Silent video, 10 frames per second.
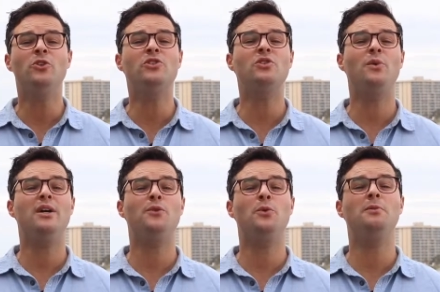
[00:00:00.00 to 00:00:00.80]
that
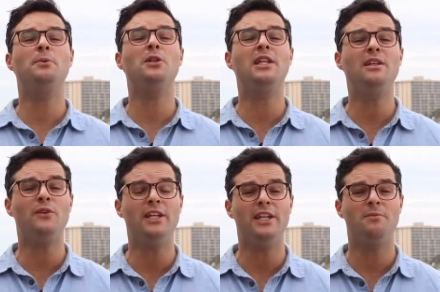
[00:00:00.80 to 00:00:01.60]
whosoever will
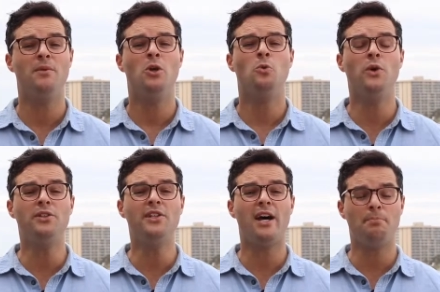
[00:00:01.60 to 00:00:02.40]
believe in him
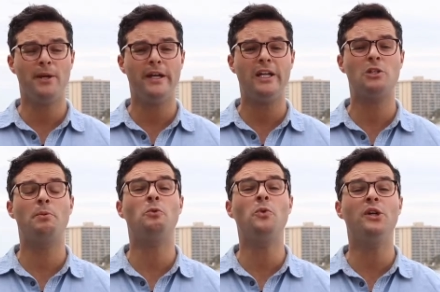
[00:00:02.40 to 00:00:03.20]
will not
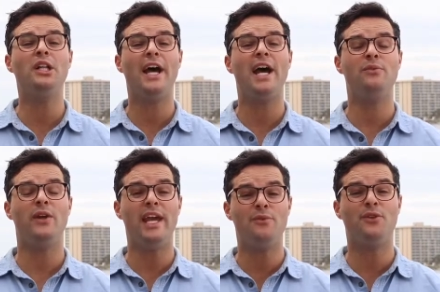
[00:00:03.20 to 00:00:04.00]
perish, but will
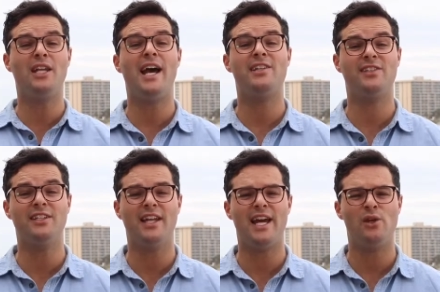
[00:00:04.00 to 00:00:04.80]
have
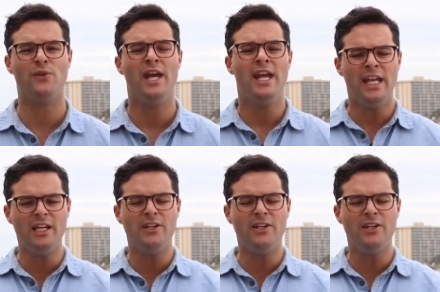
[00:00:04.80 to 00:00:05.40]
everlasting life.